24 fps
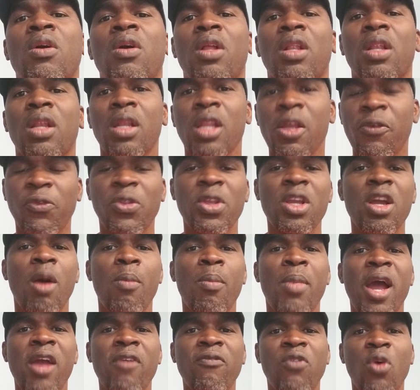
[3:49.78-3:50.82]
Lifting up
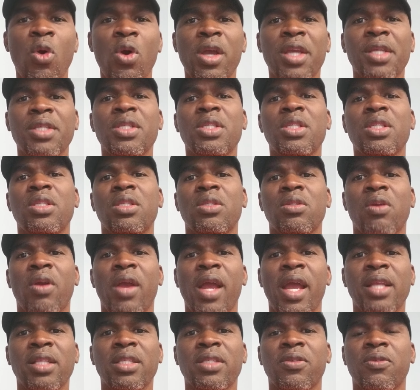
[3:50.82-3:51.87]
my voice,
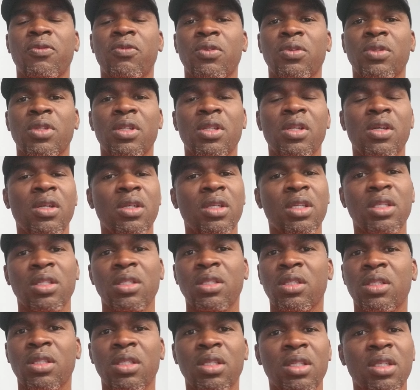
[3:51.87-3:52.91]
right? You know,
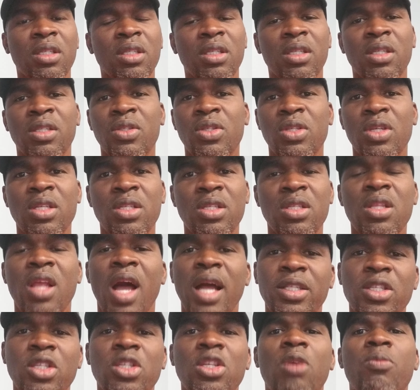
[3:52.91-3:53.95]
it's
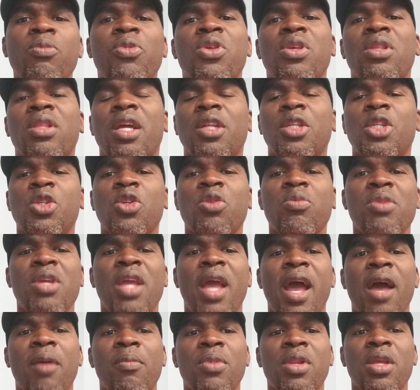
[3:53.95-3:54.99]
not something that should be
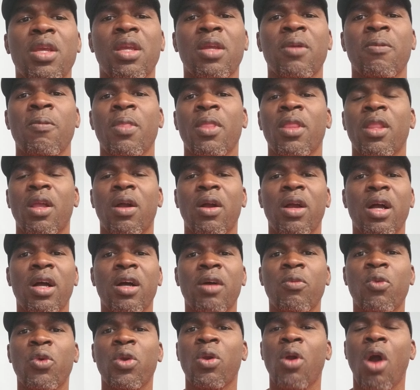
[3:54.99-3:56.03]
happening.
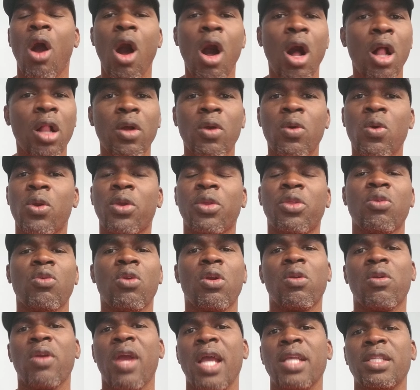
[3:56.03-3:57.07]
We're all going through a
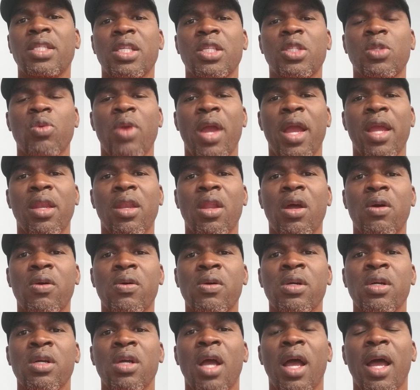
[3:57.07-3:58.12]
crisis right
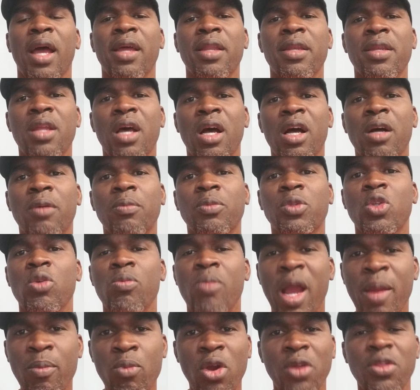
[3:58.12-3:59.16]
now. And to
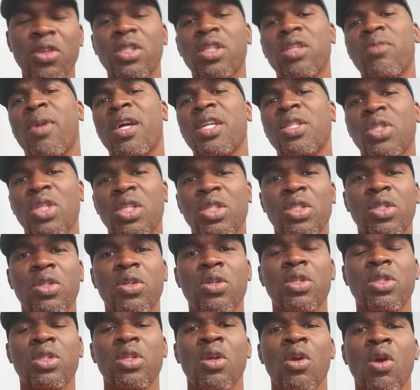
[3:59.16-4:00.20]
my brothers and my
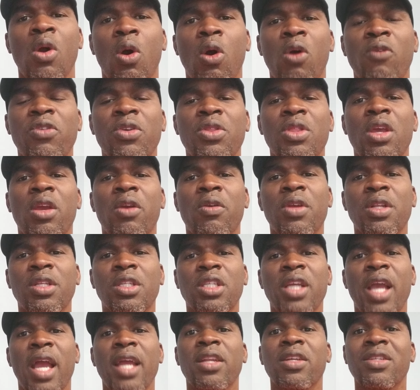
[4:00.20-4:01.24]
sisters over there in
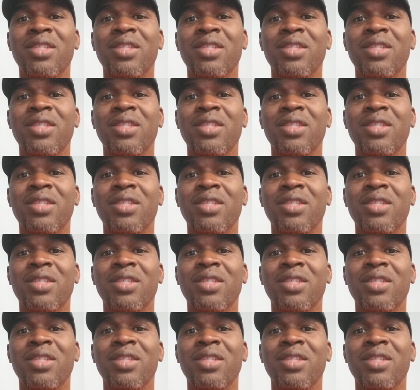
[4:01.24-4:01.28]
China,